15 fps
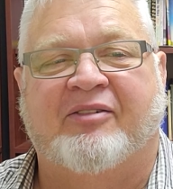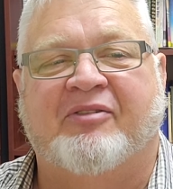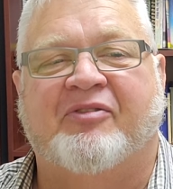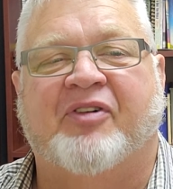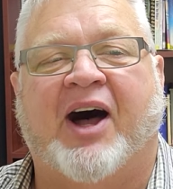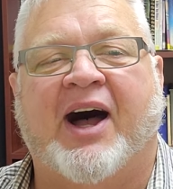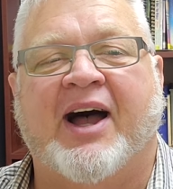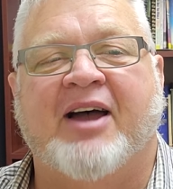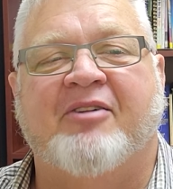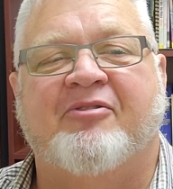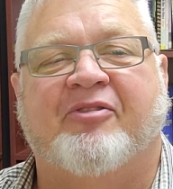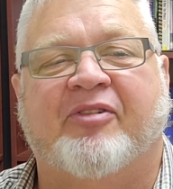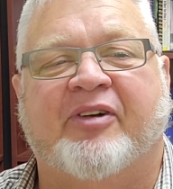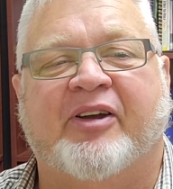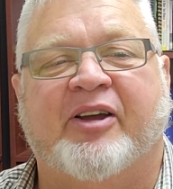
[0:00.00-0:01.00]

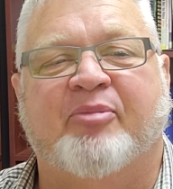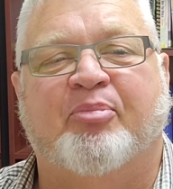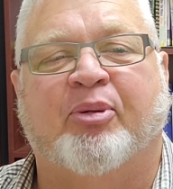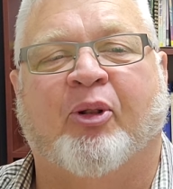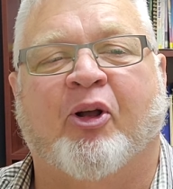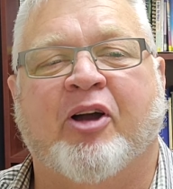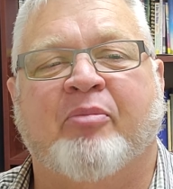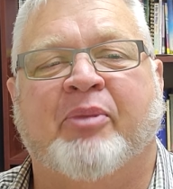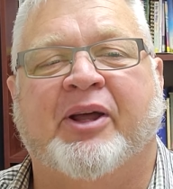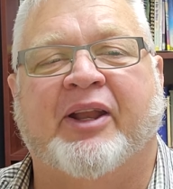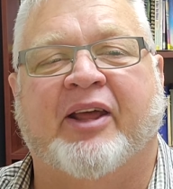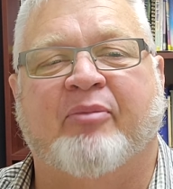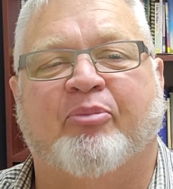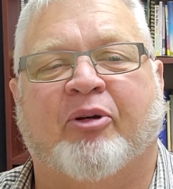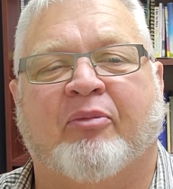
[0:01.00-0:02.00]
Five, employment
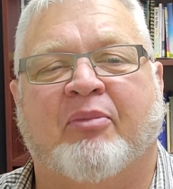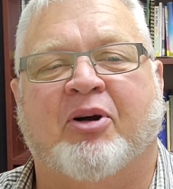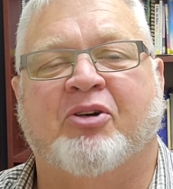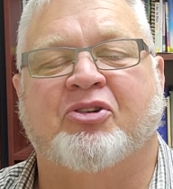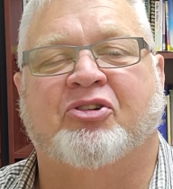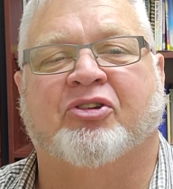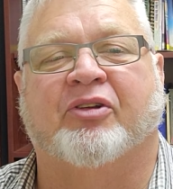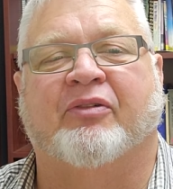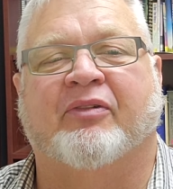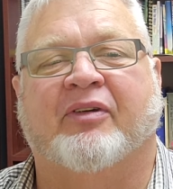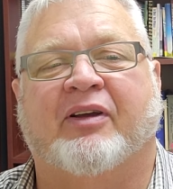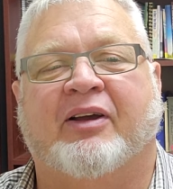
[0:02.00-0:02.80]
and promotion.